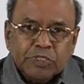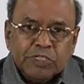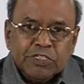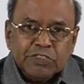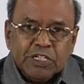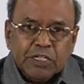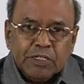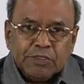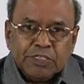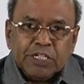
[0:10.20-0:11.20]
It is
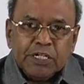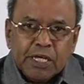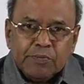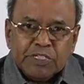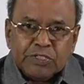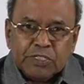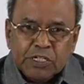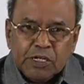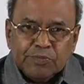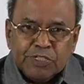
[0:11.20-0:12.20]
a
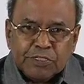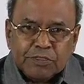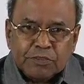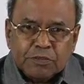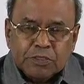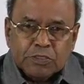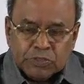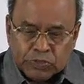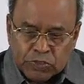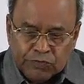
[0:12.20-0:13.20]
three-dimensional object.
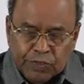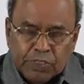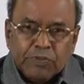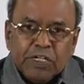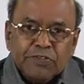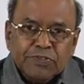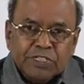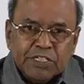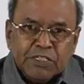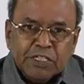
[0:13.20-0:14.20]
So far we have
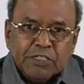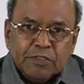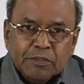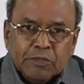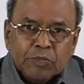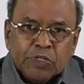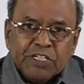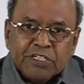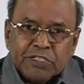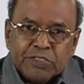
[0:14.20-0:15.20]
seen the
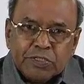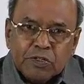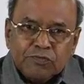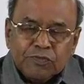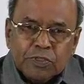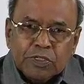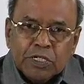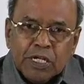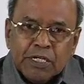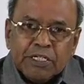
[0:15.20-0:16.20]
projections of
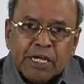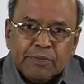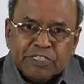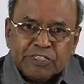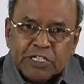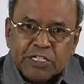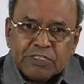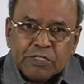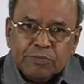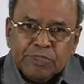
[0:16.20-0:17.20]
a
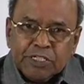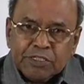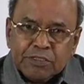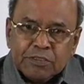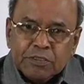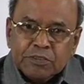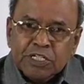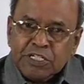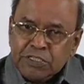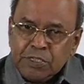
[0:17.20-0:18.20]
dimensionless object,
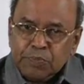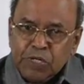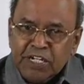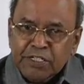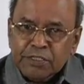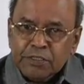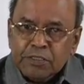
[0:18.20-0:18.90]
that is a point.